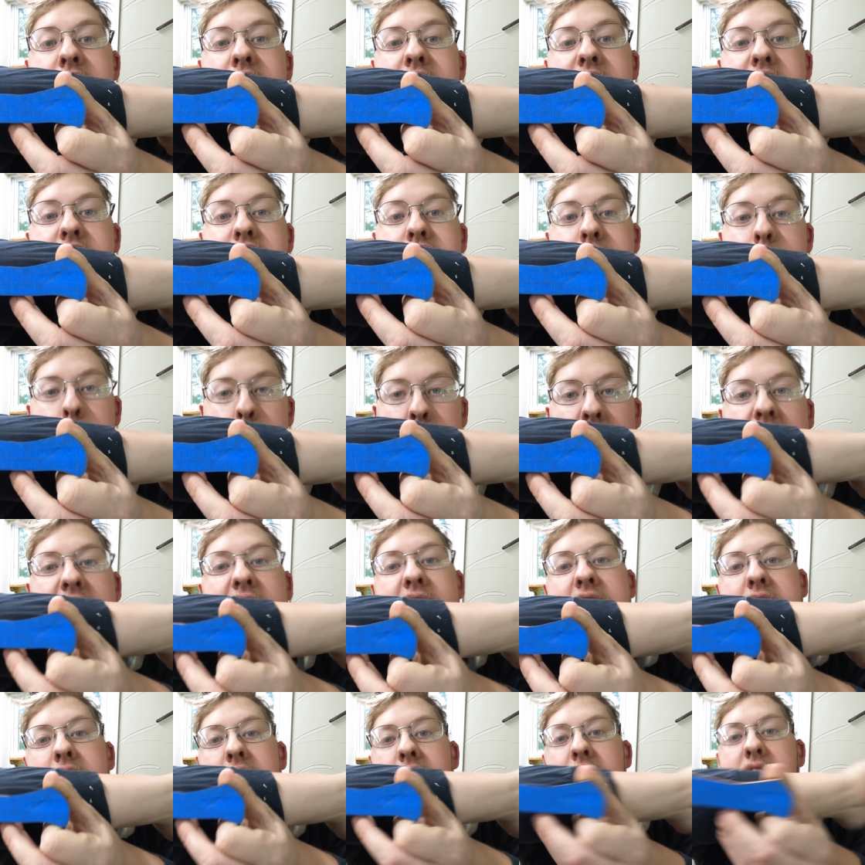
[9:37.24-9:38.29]
there are some
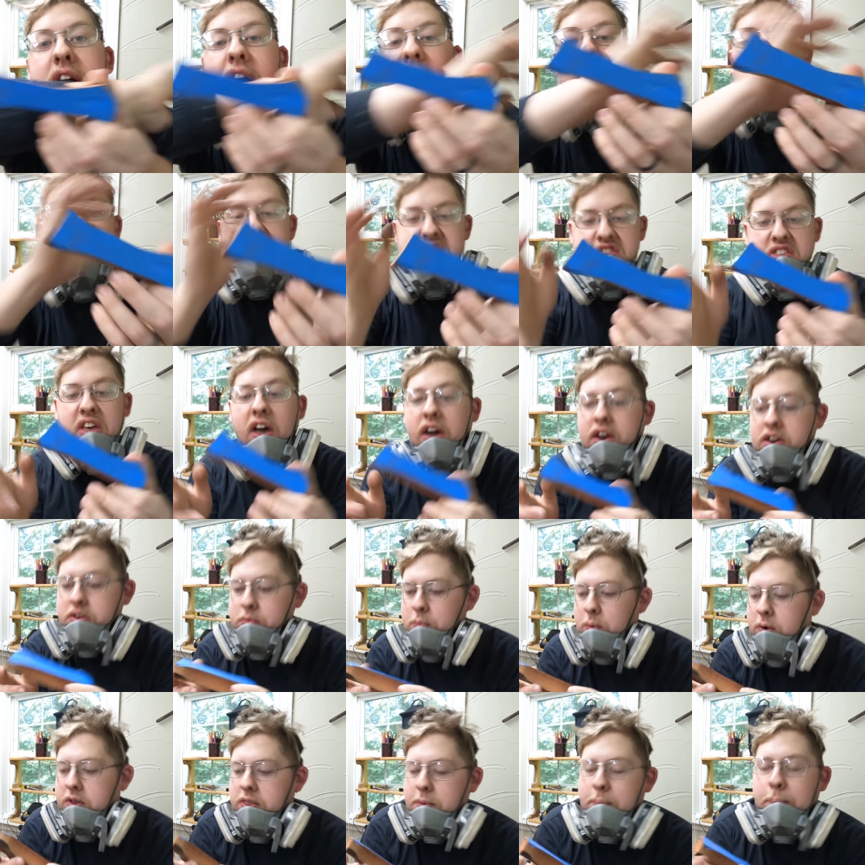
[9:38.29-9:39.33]
black lines. That is
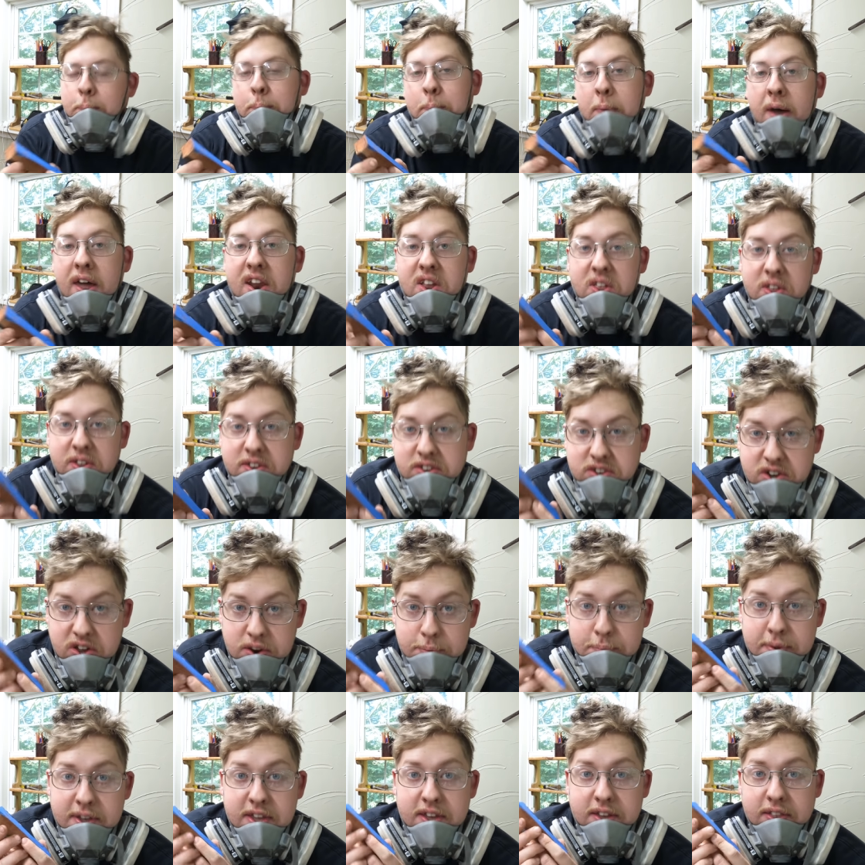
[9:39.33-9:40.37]
where the metal is going
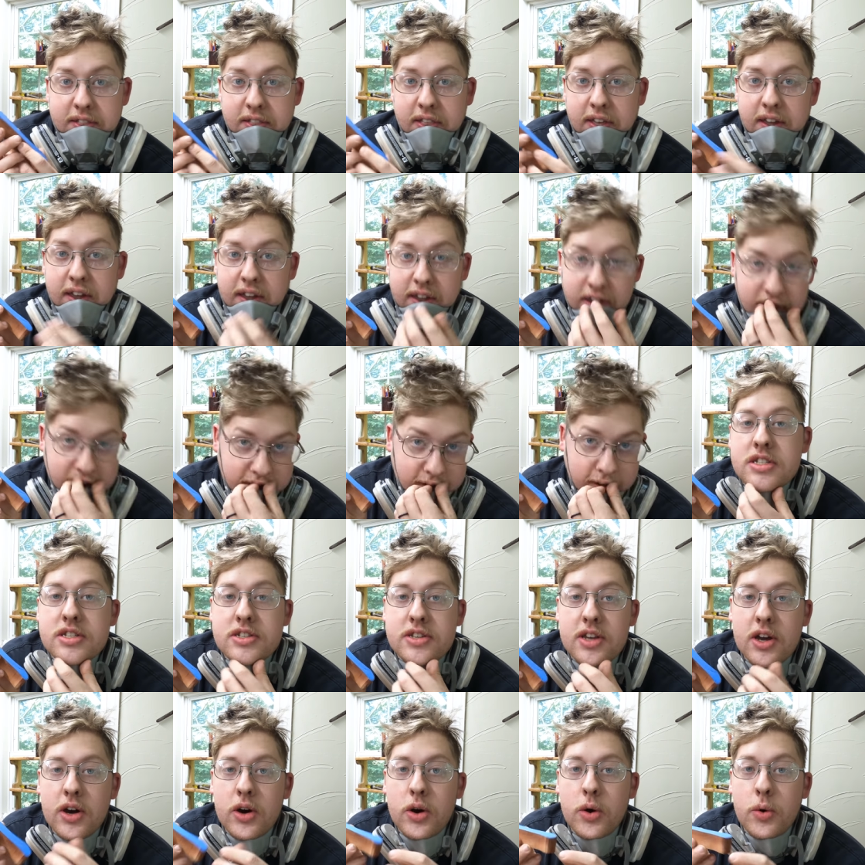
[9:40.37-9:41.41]
to be inlaid.
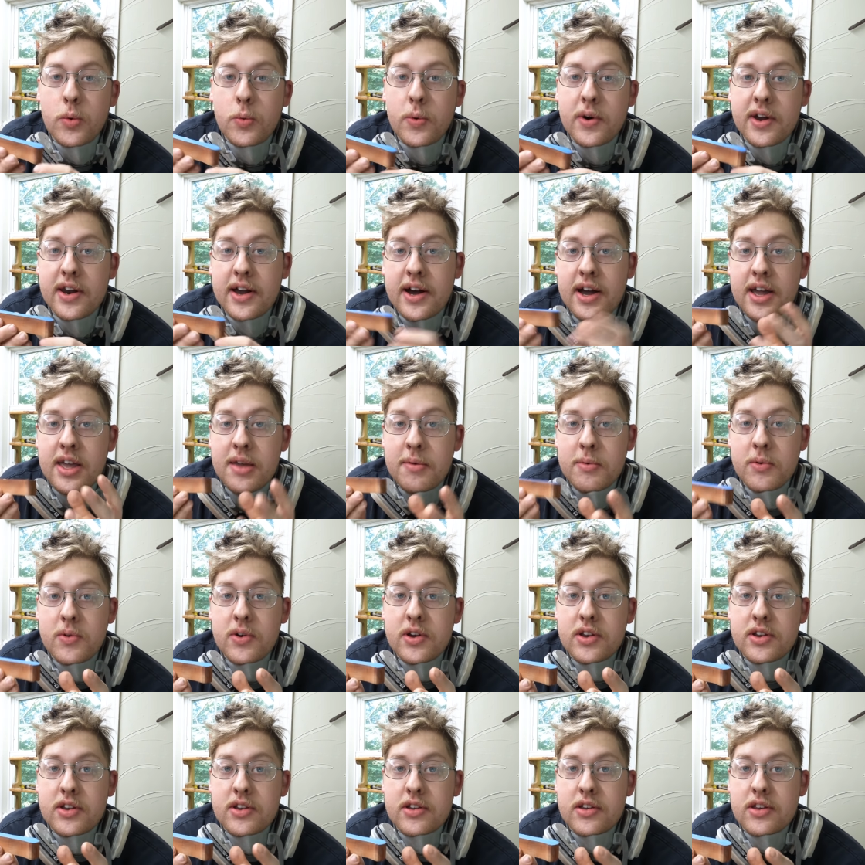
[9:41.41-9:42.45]
So what I am
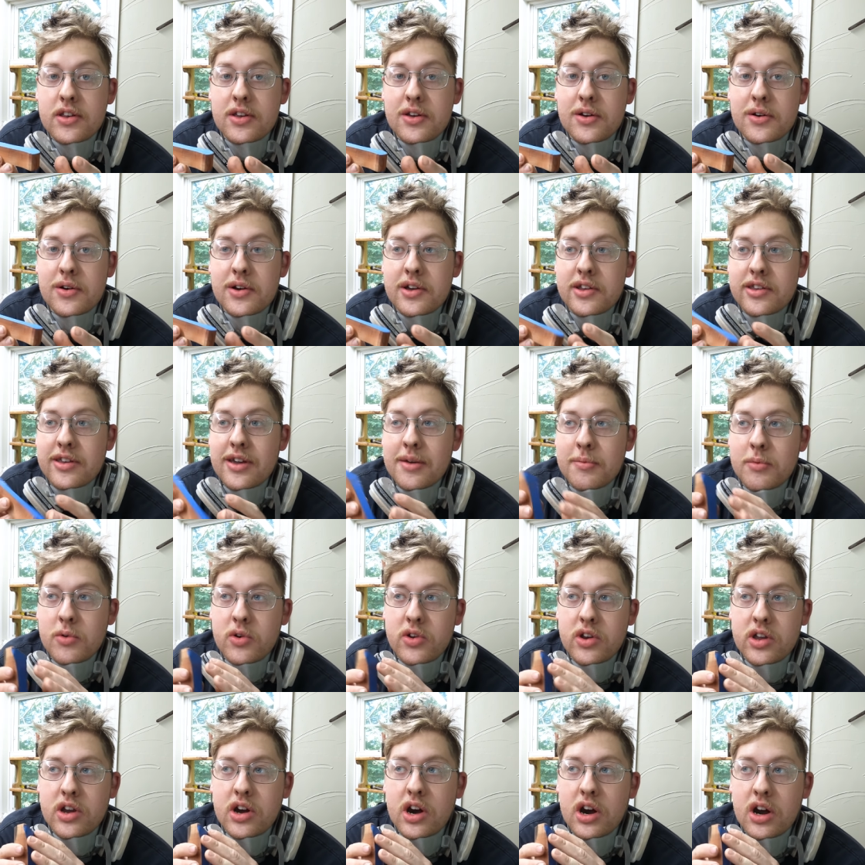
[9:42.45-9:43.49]
going to do is I'm
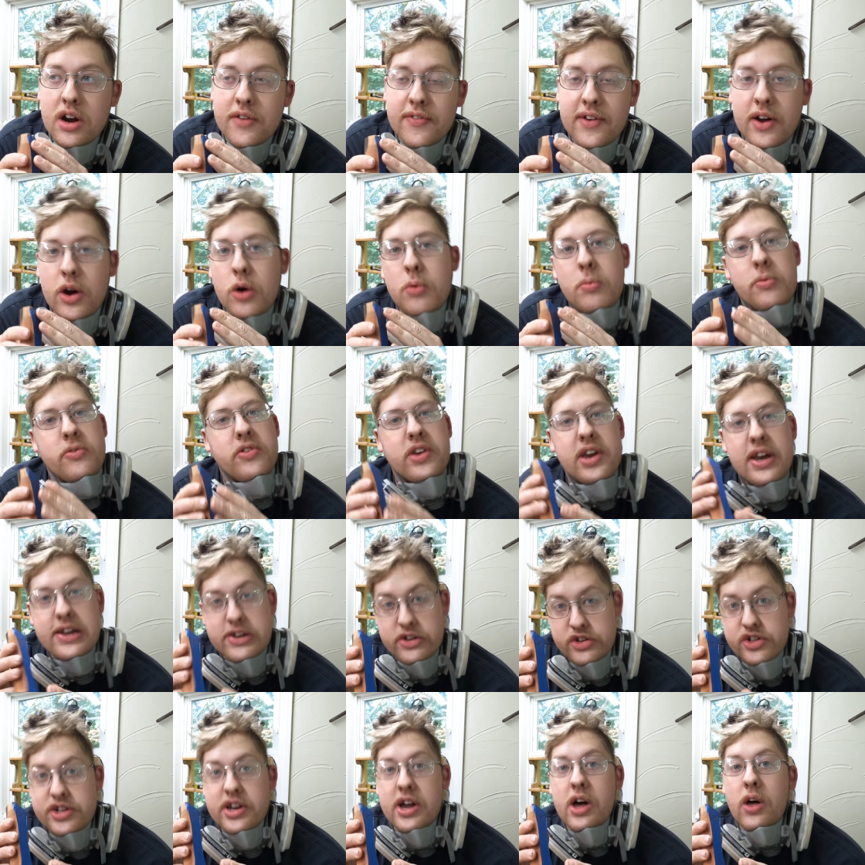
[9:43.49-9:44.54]
going to carve out almost like a
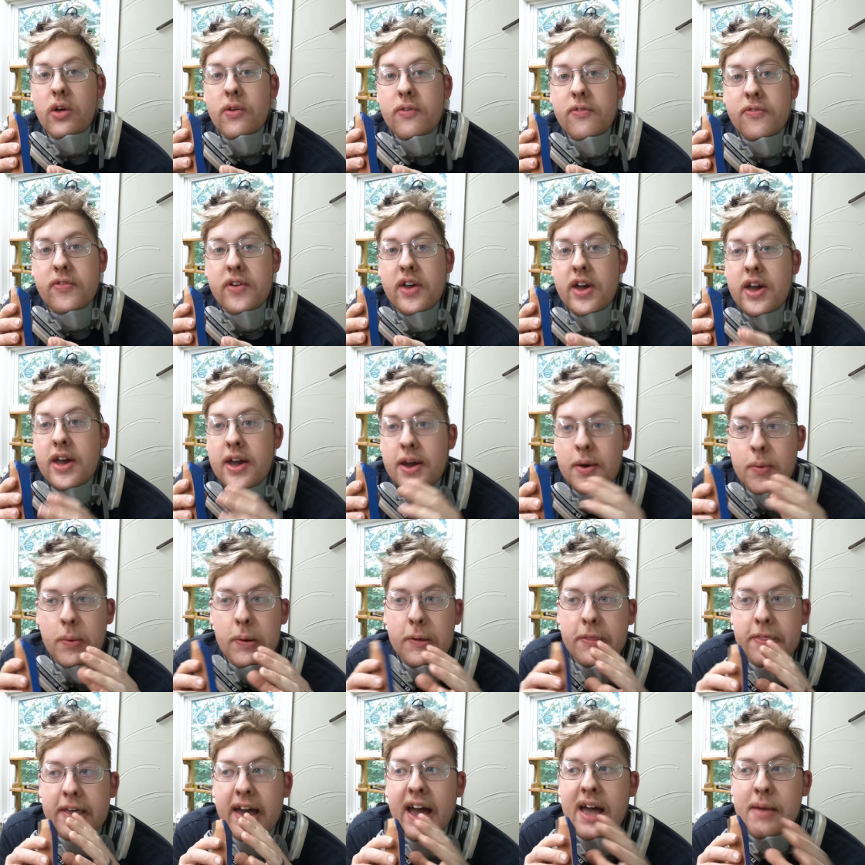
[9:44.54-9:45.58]
shelf
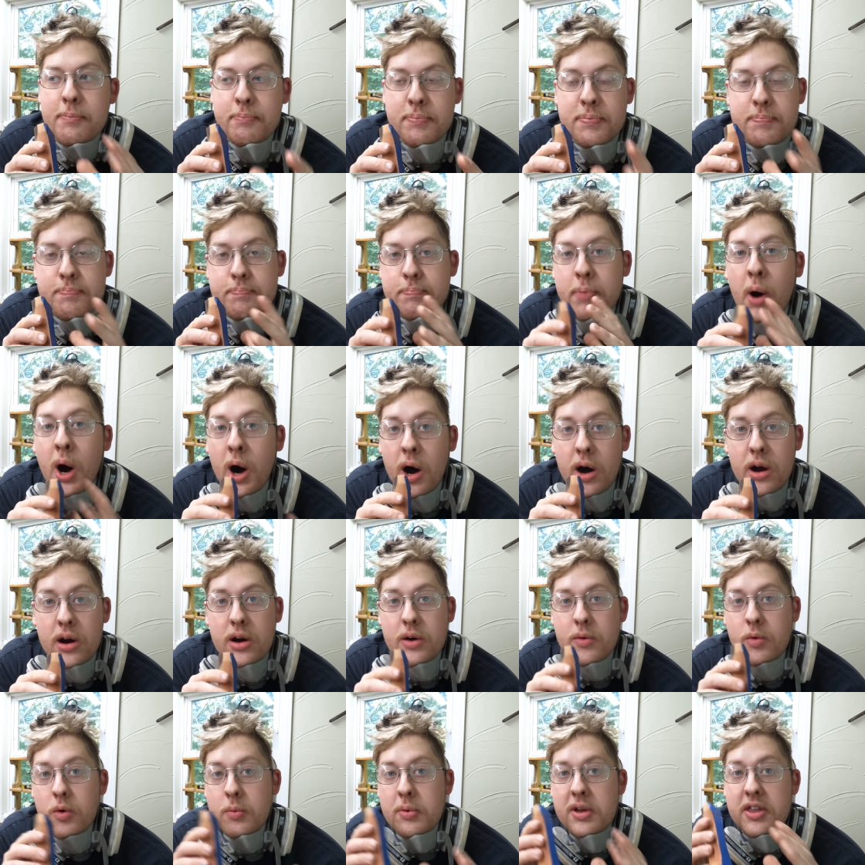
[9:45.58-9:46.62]
where that
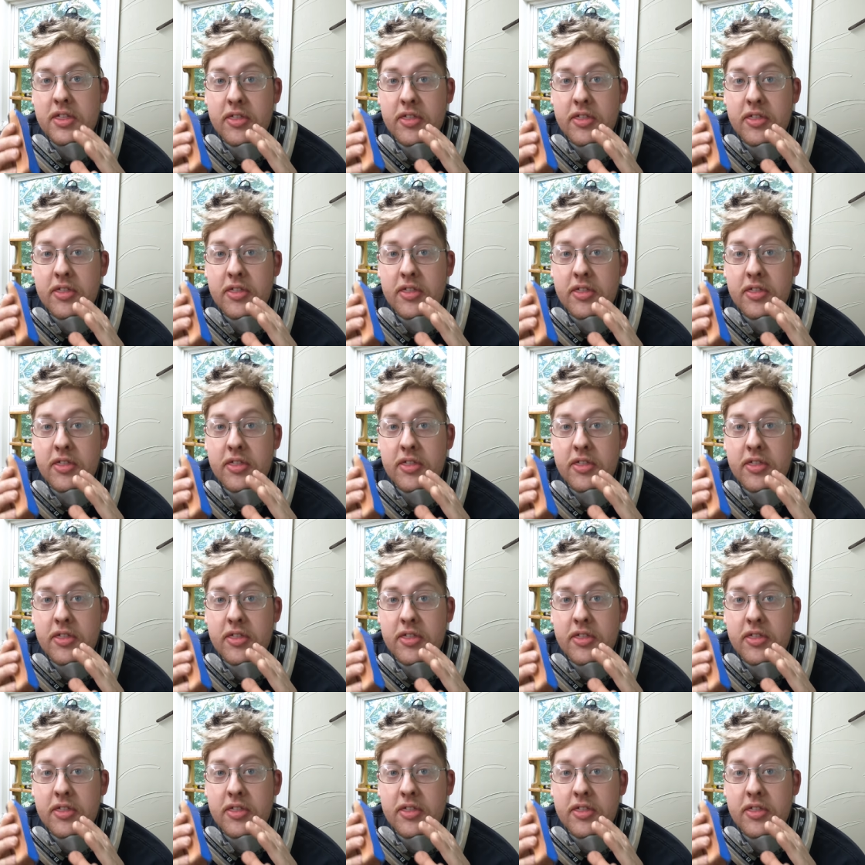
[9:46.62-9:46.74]
part will be